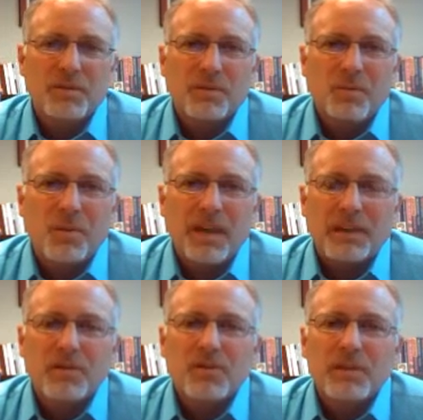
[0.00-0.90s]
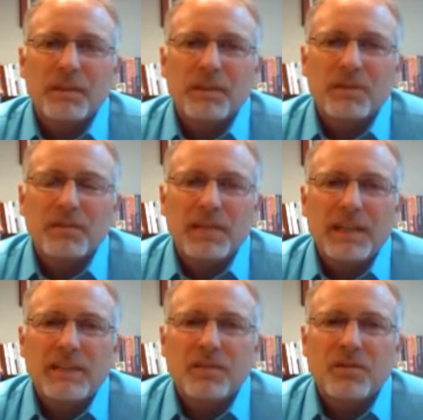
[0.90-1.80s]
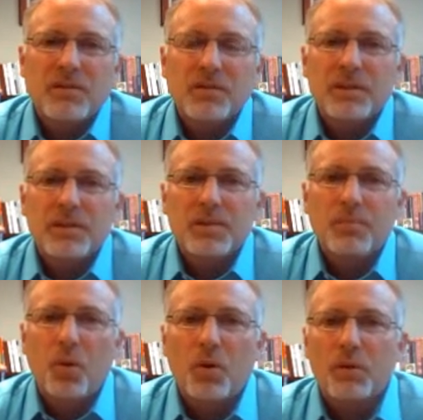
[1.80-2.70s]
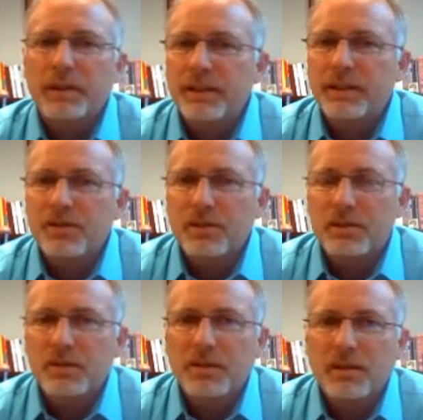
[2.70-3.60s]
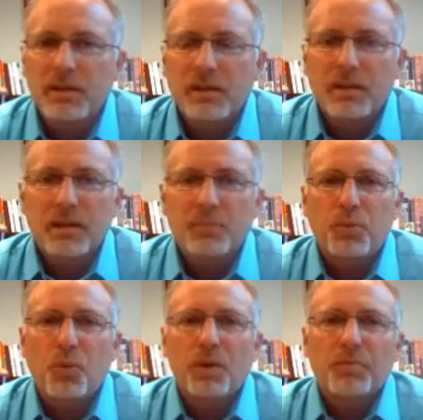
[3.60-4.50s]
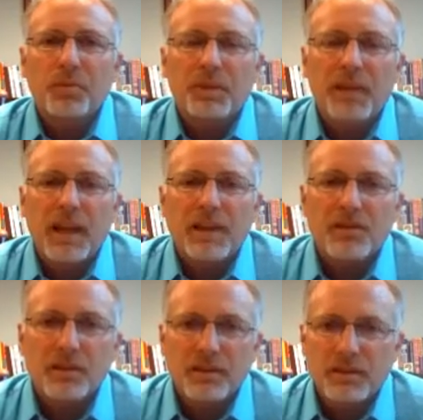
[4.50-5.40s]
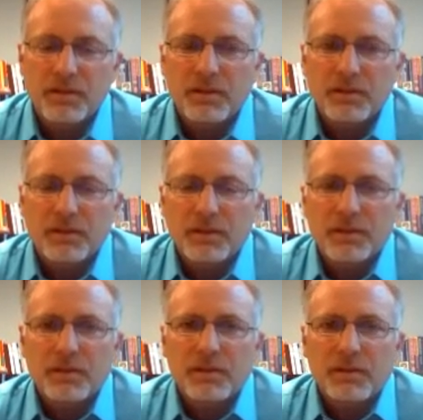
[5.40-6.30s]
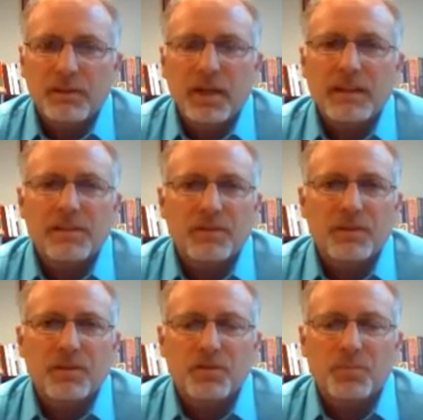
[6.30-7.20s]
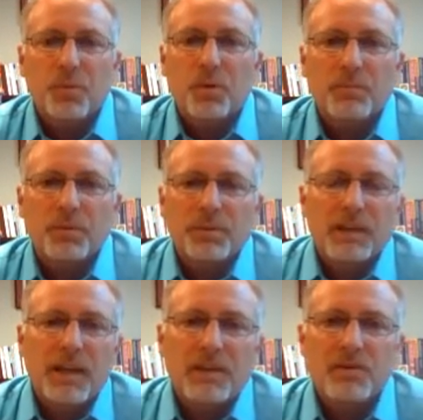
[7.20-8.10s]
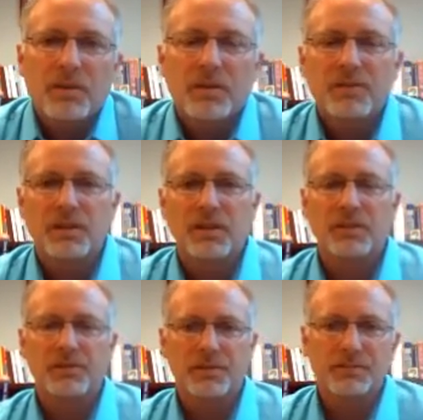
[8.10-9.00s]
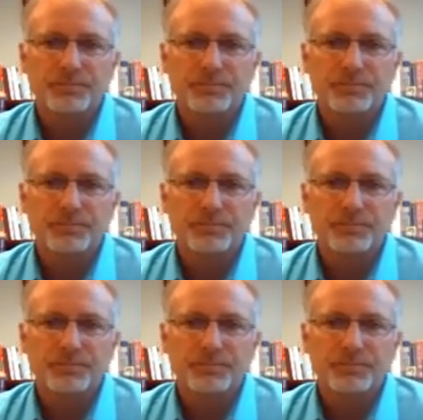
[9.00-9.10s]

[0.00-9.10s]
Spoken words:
what that usually leads to is poor retention and poor implementation, as in the case of a teacher, poor implementation of skills.